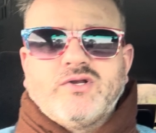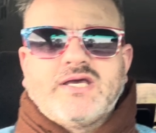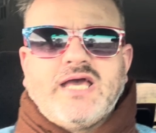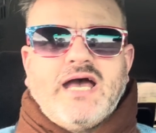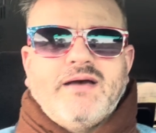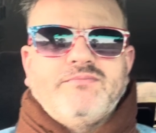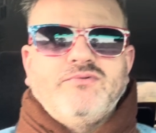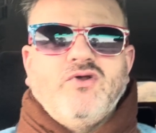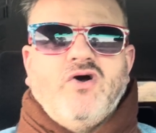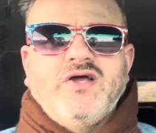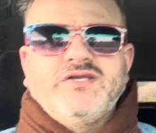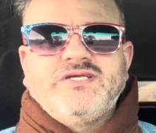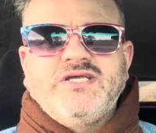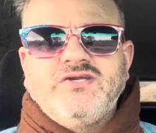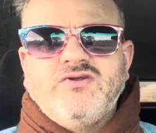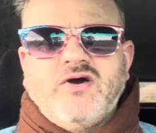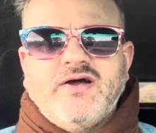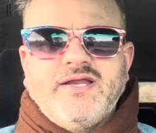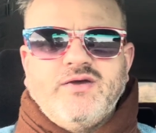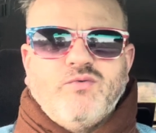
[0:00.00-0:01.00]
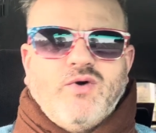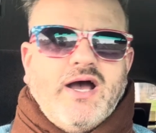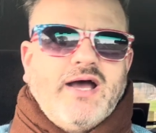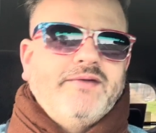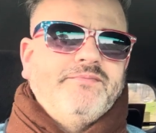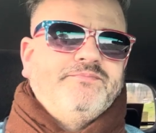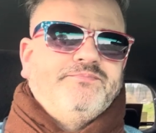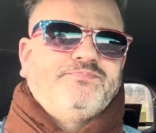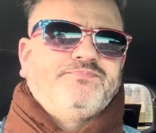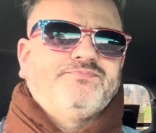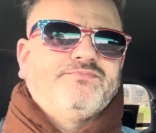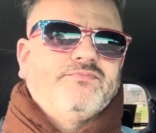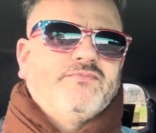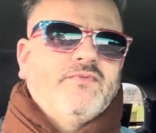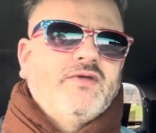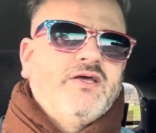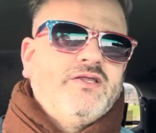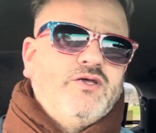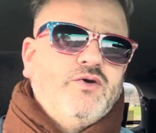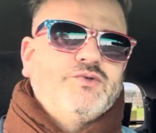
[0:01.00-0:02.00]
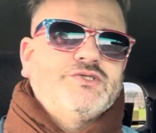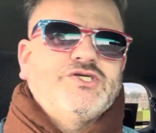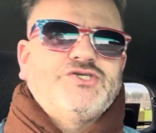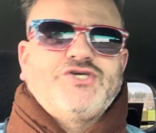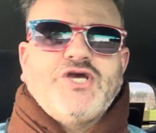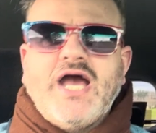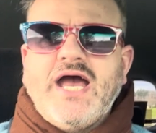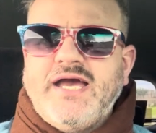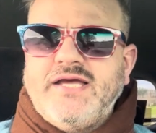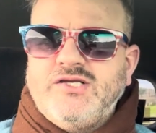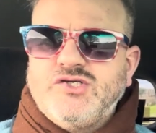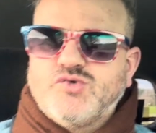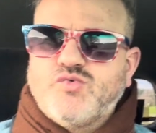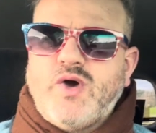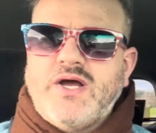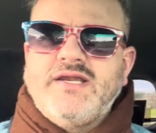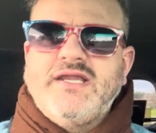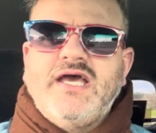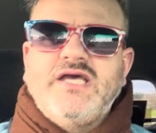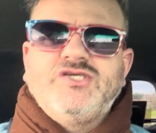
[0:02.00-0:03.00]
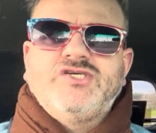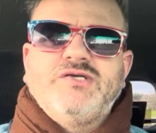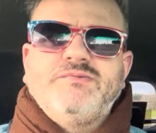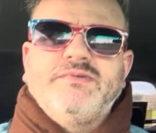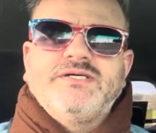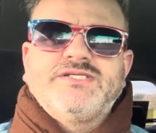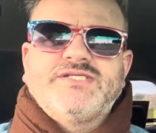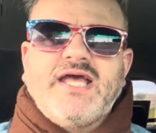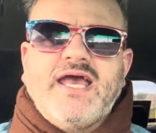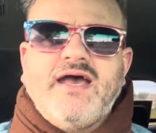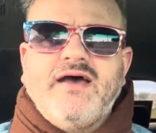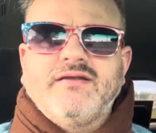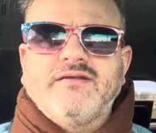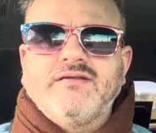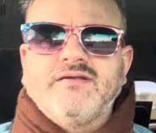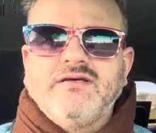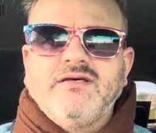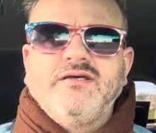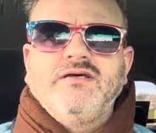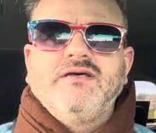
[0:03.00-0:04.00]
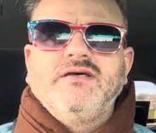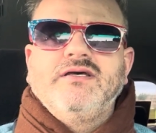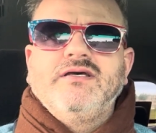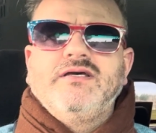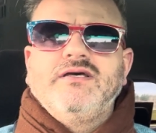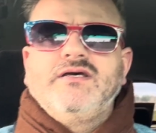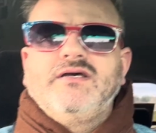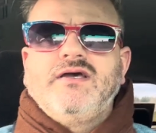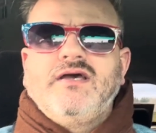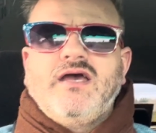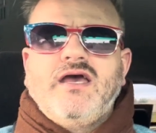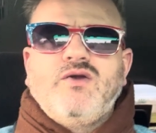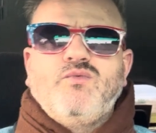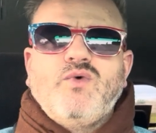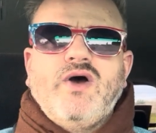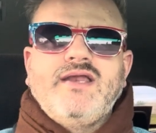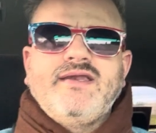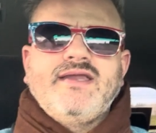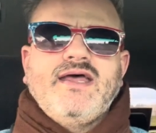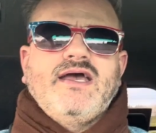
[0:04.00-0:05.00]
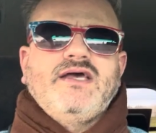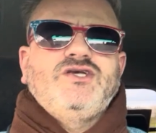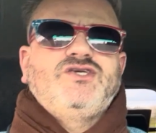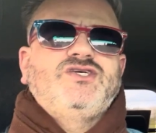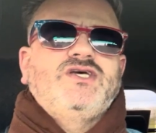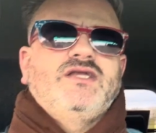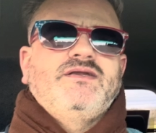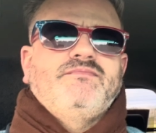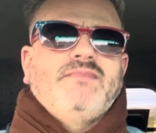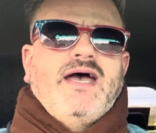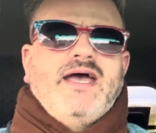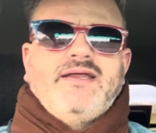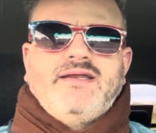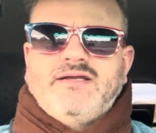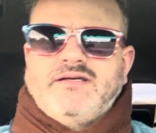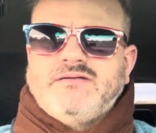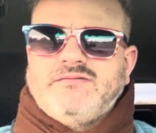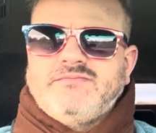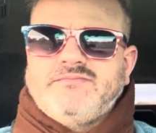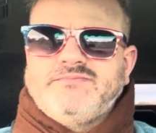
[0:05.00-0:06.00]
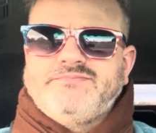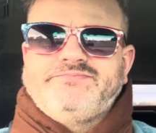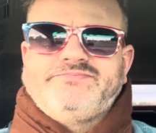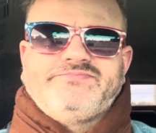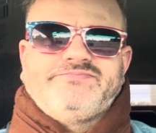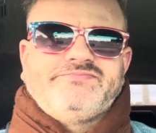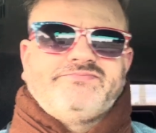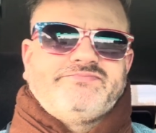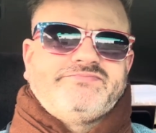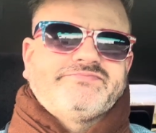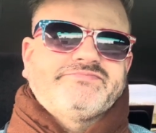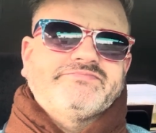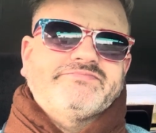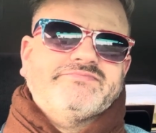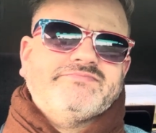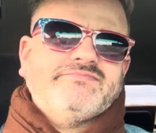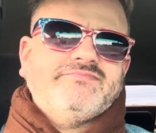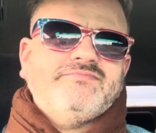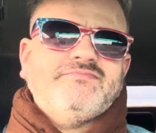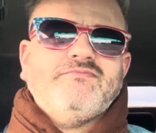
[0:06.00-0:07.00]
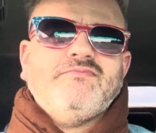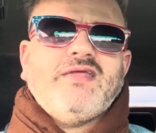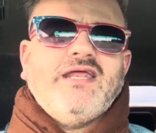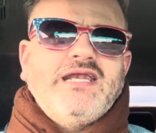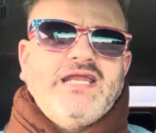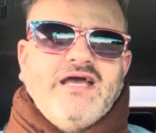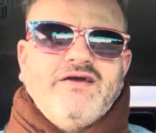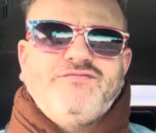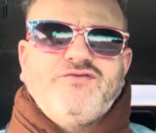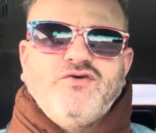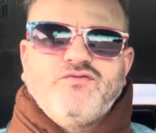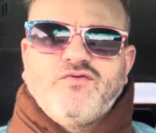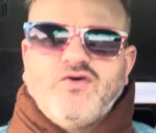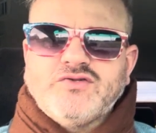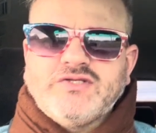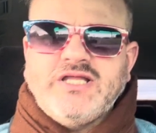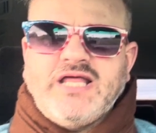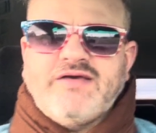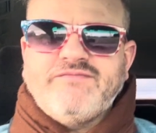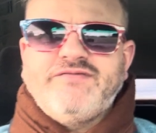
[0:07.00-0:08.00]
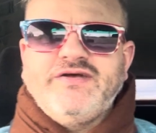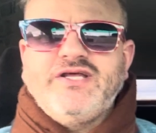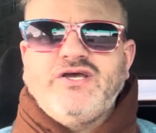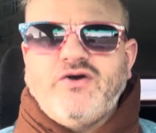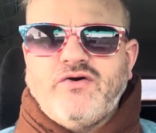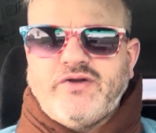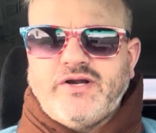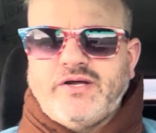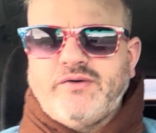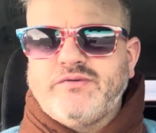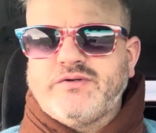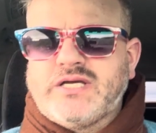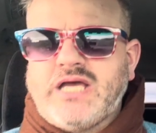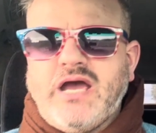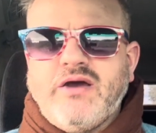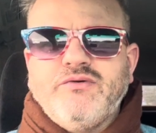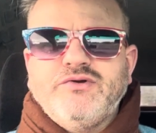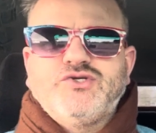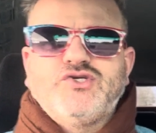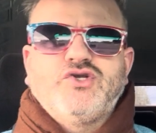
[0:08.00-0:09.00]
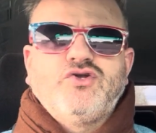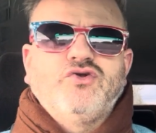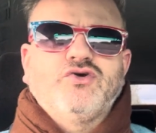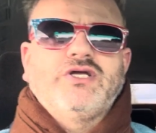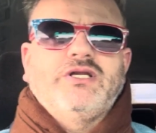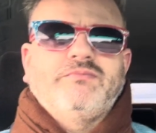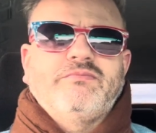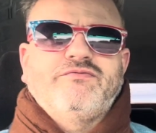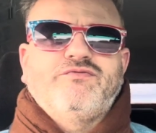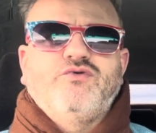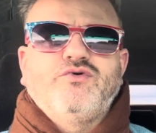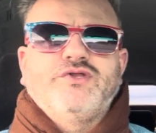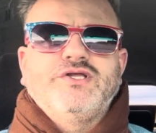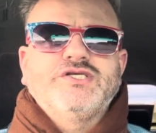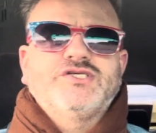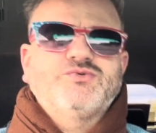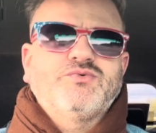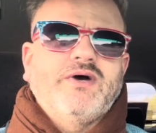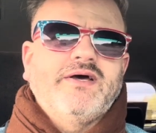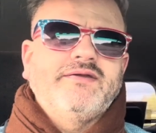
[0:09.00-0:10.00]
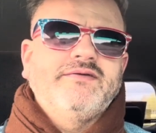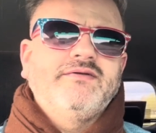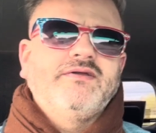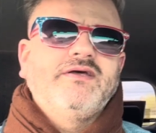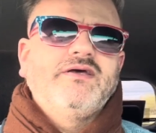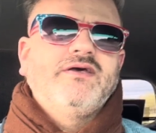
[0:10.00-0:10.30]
Cup 1991. There was a change. 1 nation missed out and 1 nation made it. Now, if you've looked at that video, and I encourage you to look at it before this one,